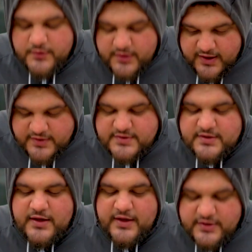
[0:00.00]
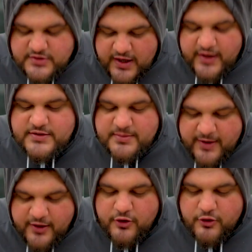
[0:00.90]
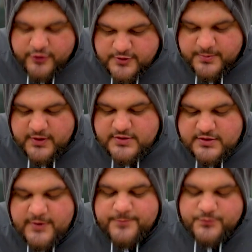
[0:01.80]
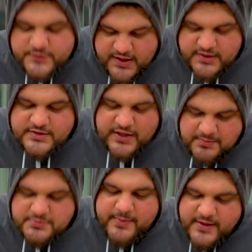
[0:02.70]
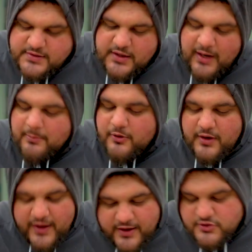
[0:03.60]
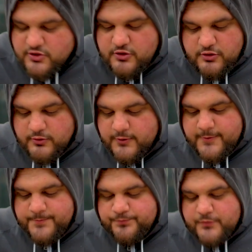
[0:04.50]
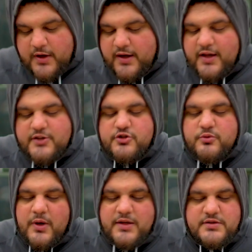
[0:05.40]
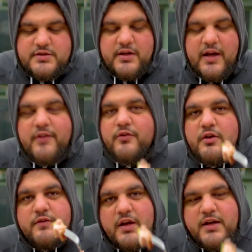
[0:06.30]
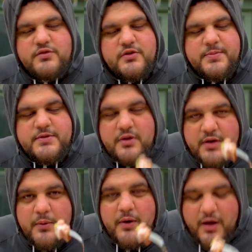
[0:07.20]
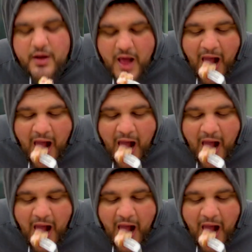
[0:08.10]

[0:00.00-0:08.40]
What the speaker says: This is going to make your Christmas 10 times better. I'm not lying to you. I ain't lied to you once. Any of you that have done these recipes know they work.